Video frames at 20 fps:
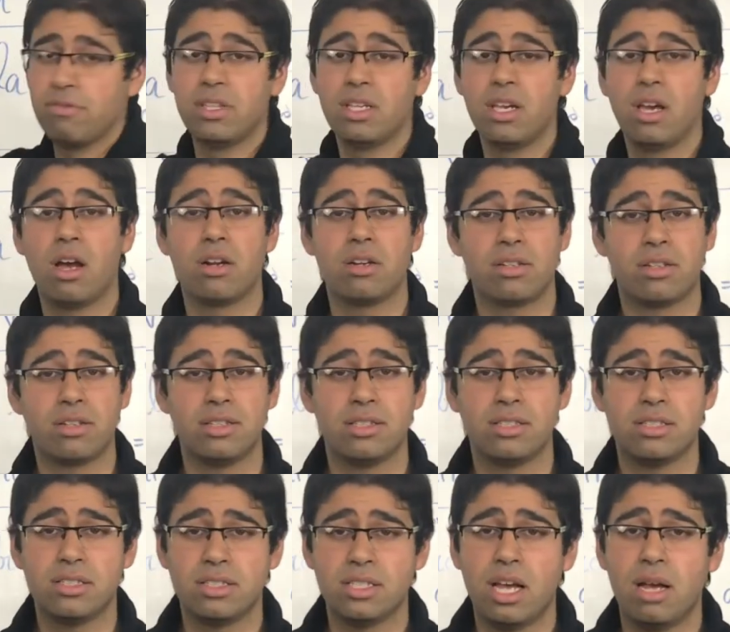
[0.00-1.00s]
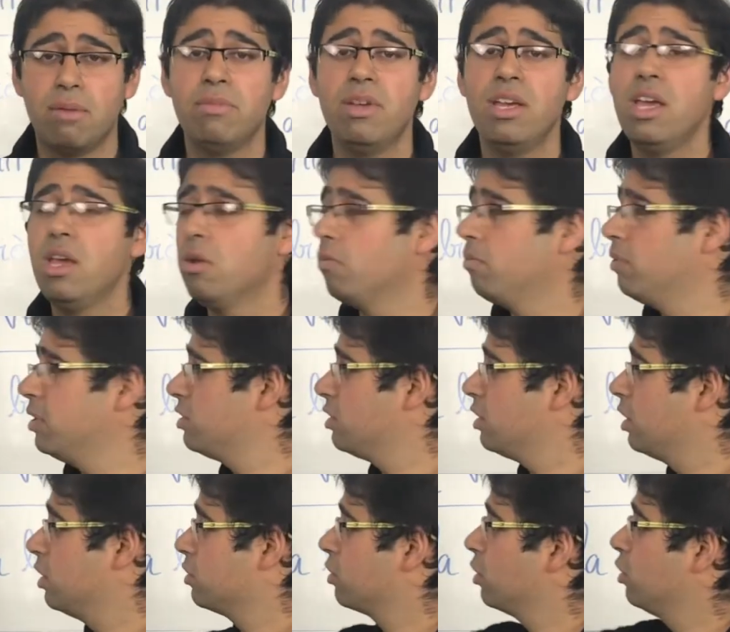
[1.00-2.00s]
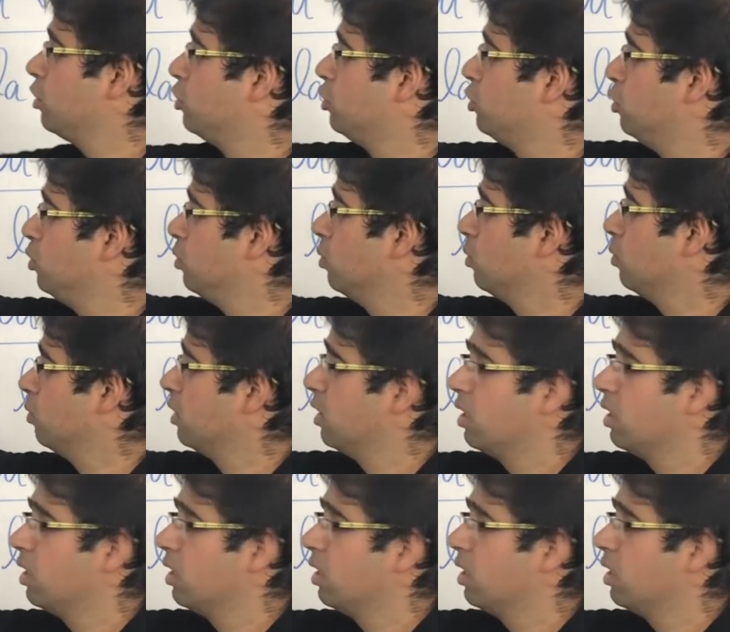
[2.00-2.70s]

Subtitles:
the article some, which is du.